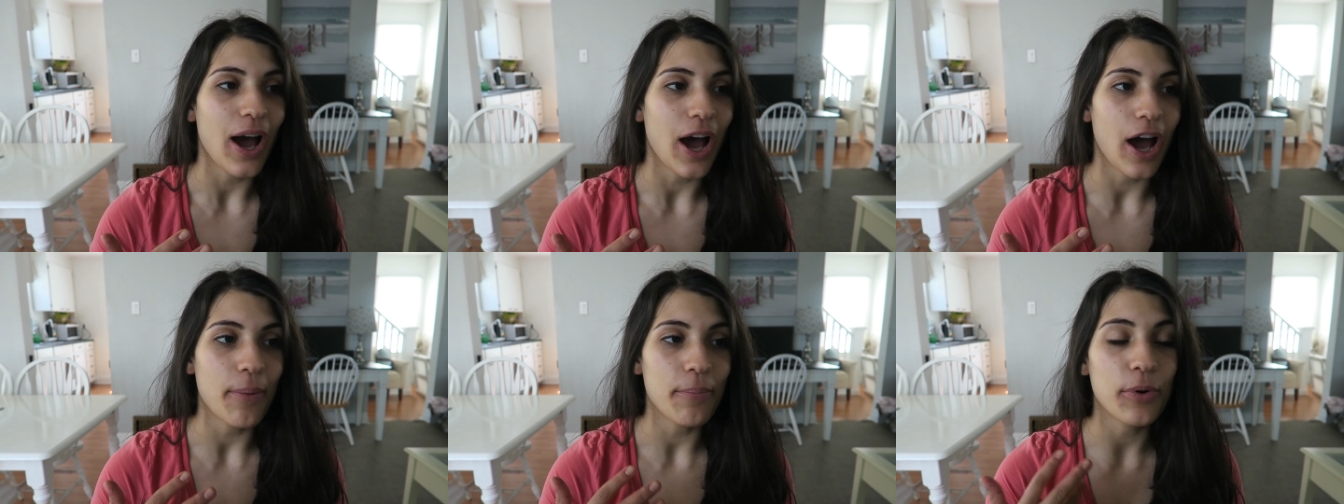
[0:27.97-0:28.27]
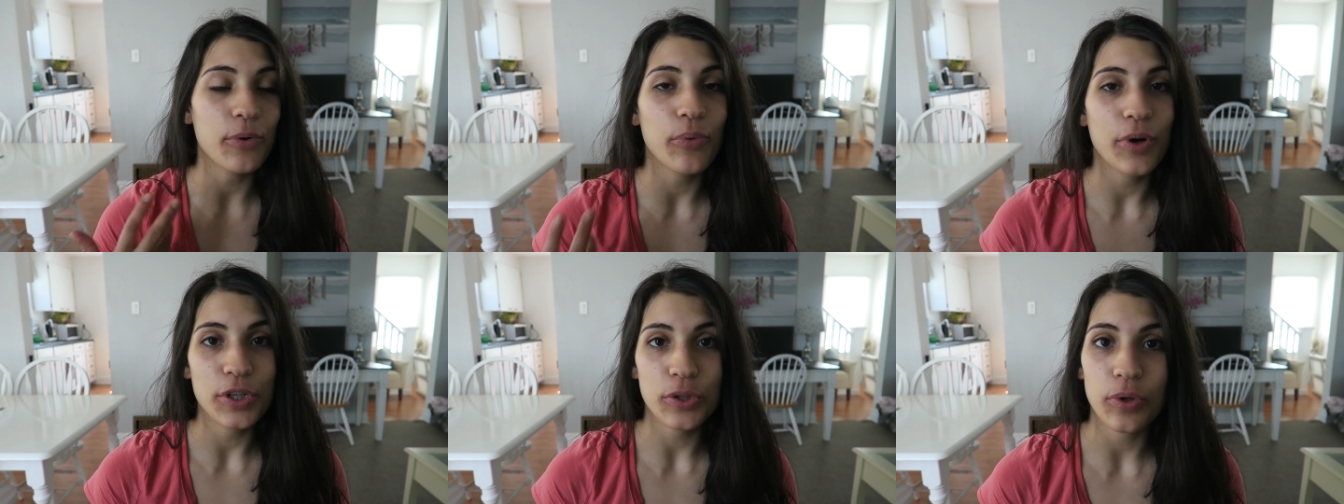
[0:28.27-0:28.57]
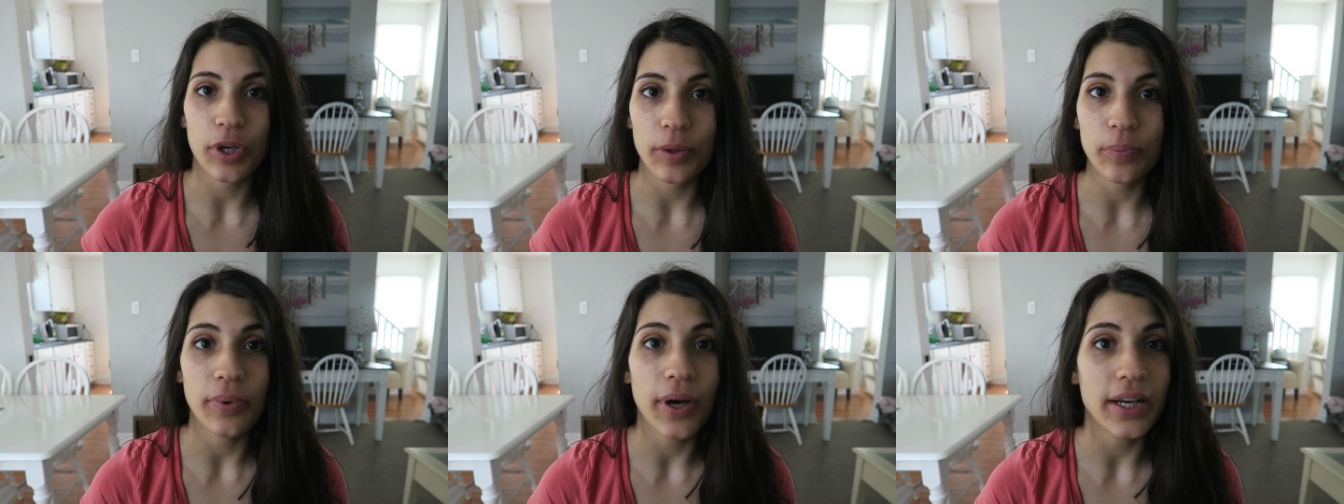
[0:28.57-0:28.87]
um, but when
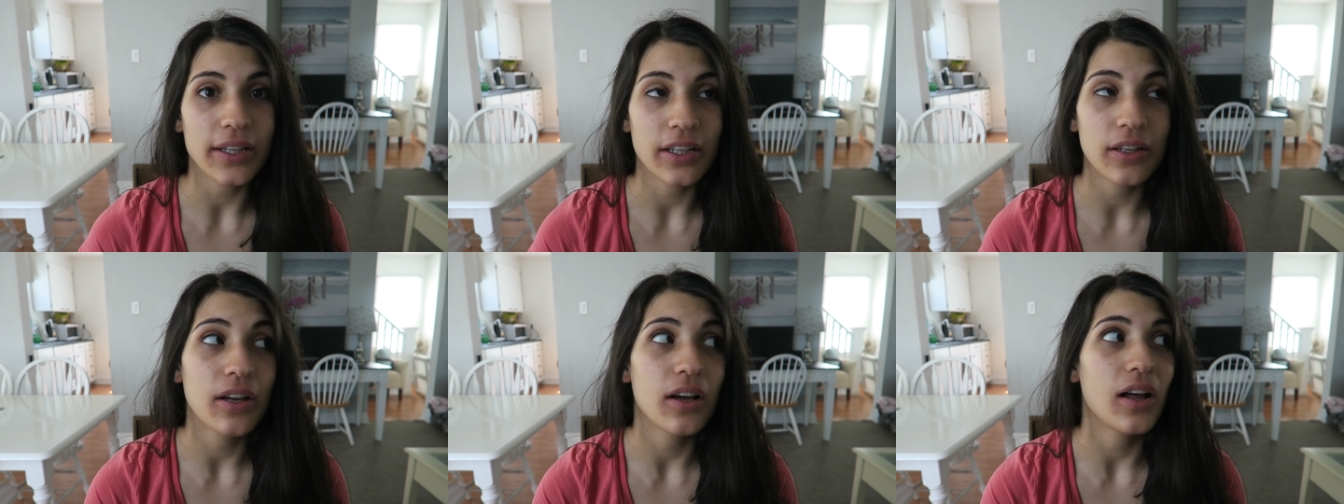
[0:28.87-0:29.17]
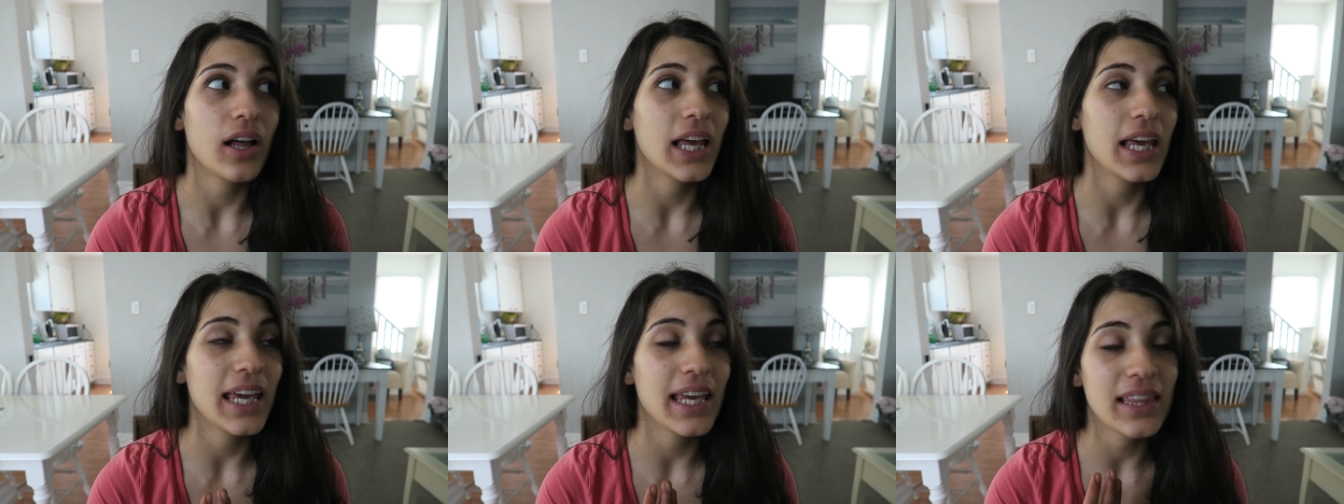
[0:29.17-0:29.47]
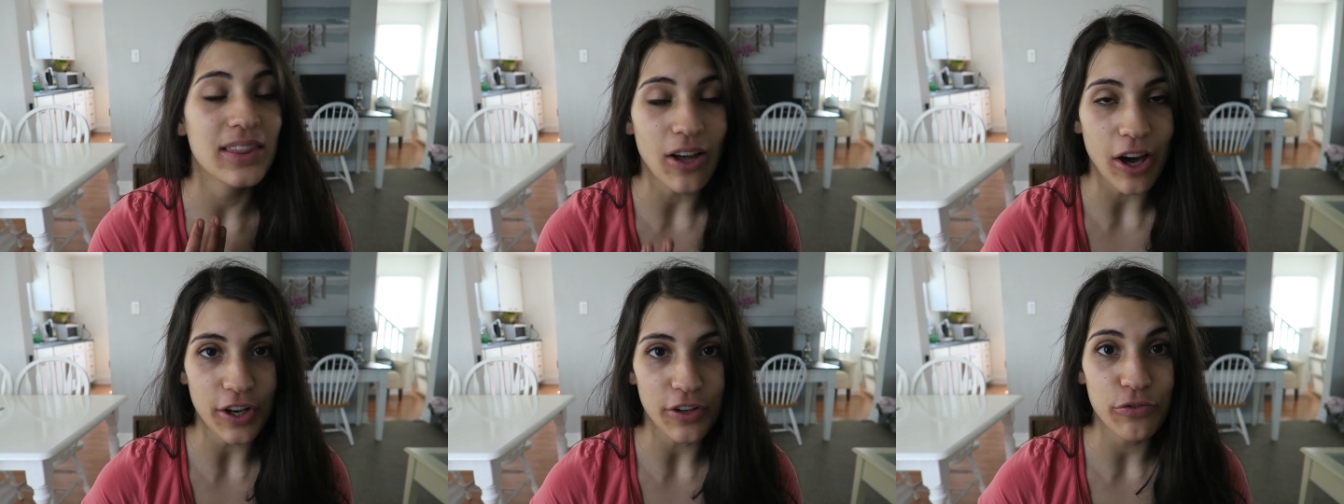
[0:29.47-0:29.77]
you are pregnant,
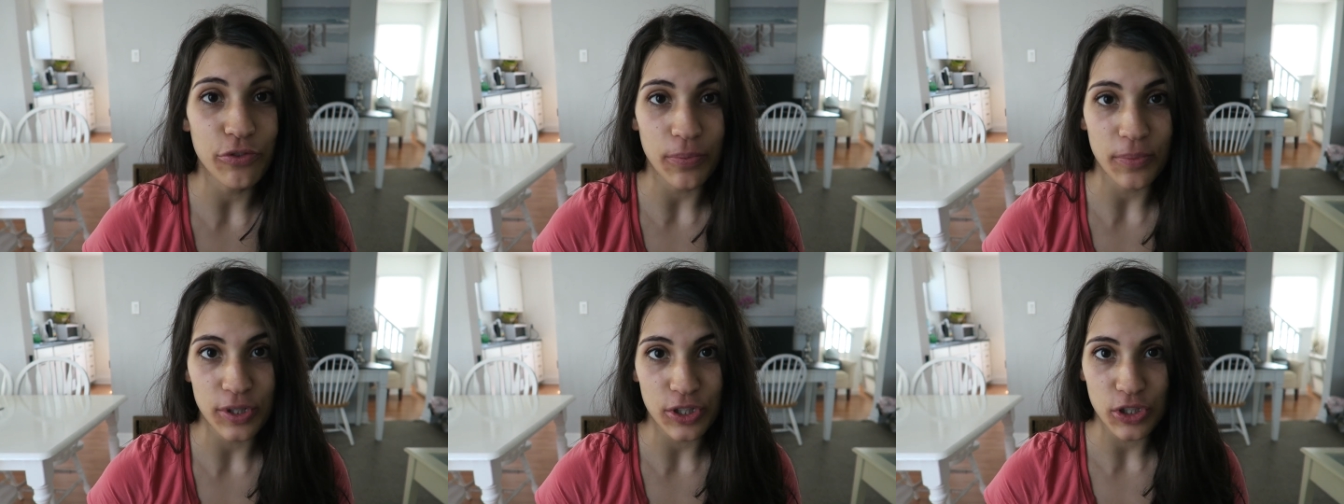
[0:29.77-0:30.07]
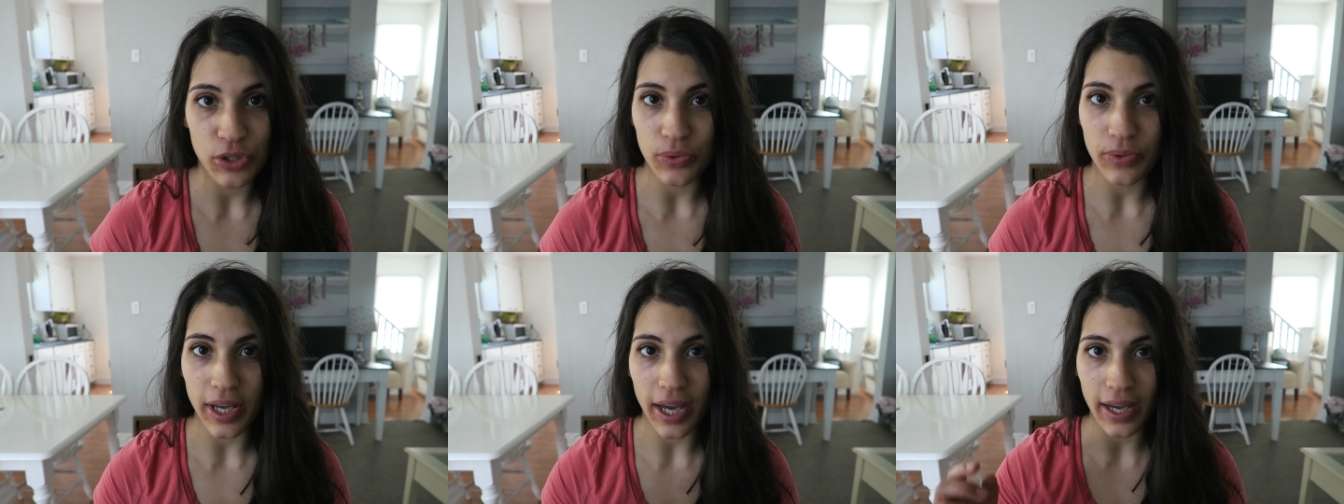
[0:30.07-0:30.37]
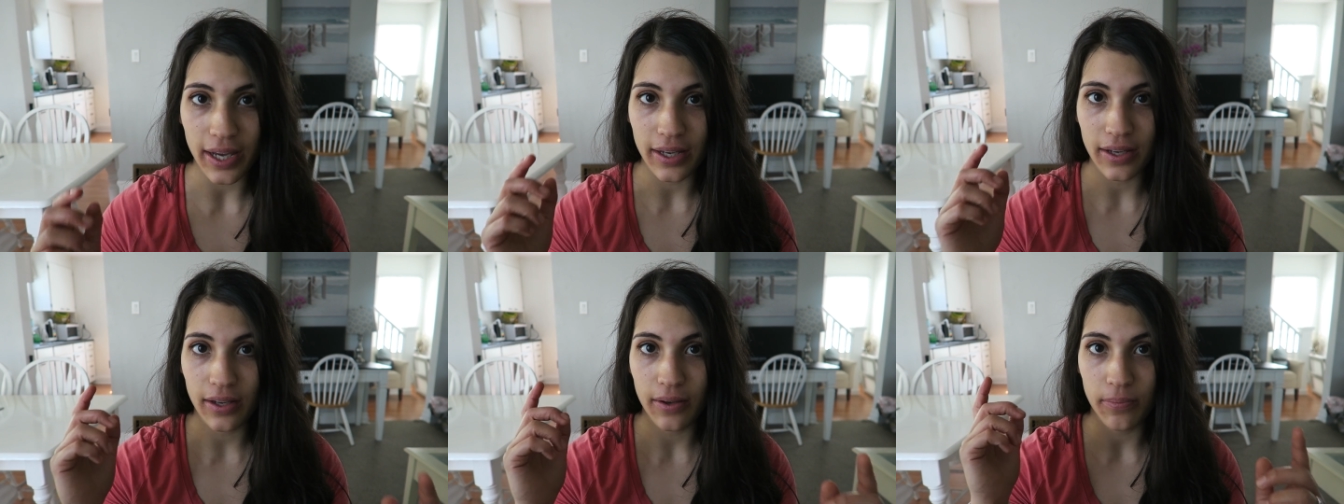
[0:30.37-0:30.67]
a lot of women do
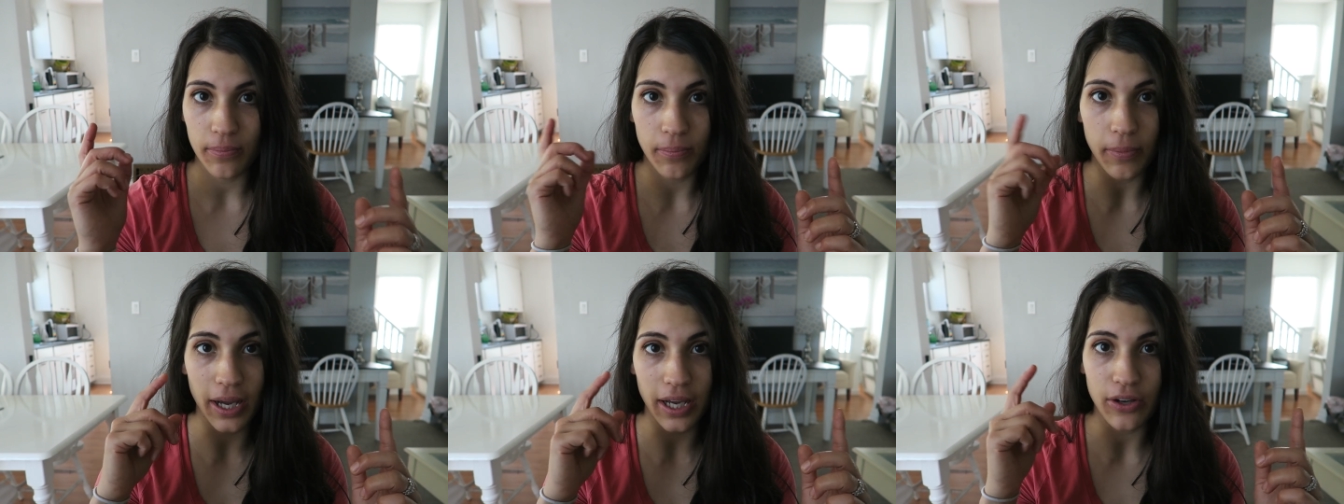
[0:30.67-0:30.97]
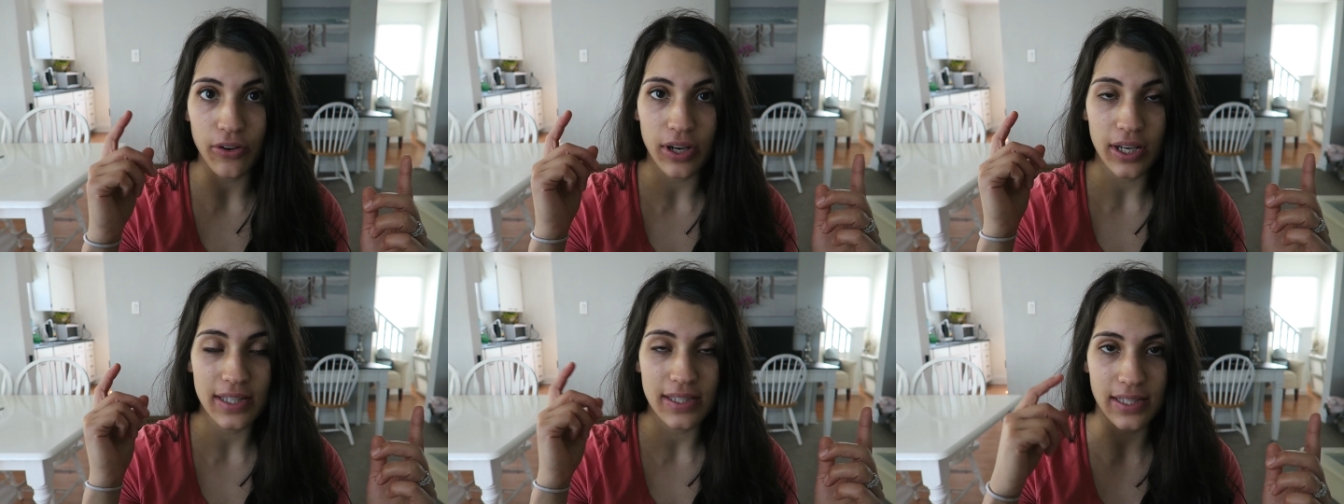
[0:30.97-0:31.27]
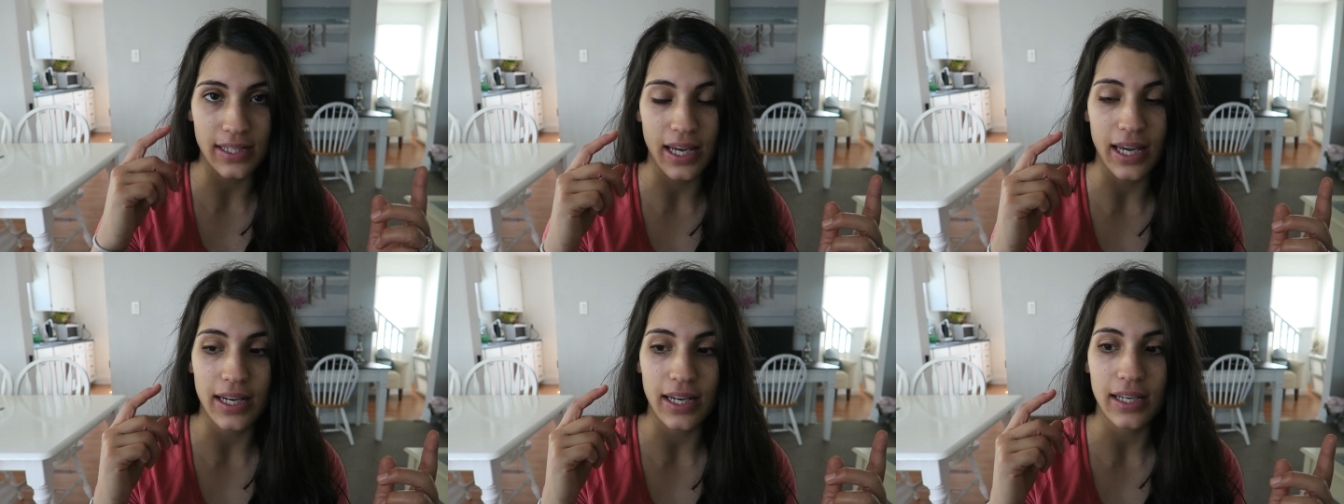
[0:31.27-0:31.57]
get
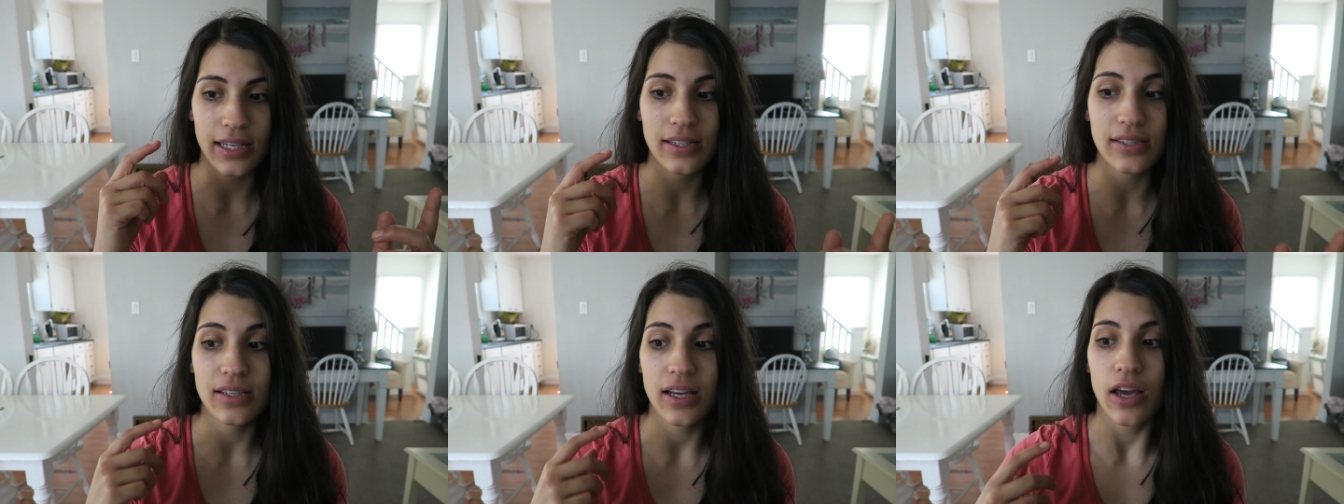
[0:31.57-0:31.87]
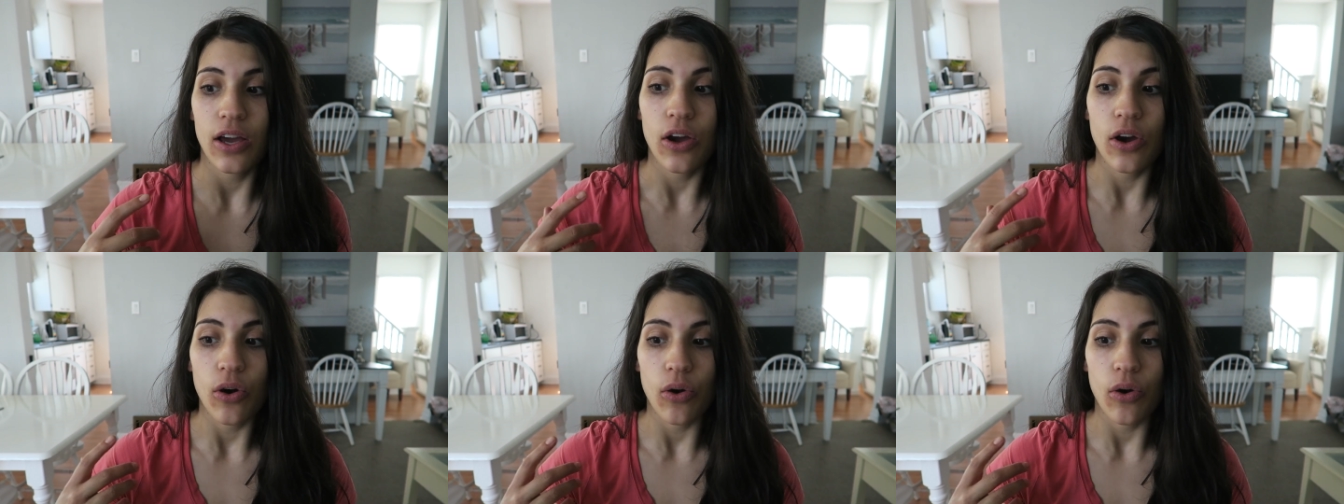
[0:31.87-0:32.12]
migraines and headaches,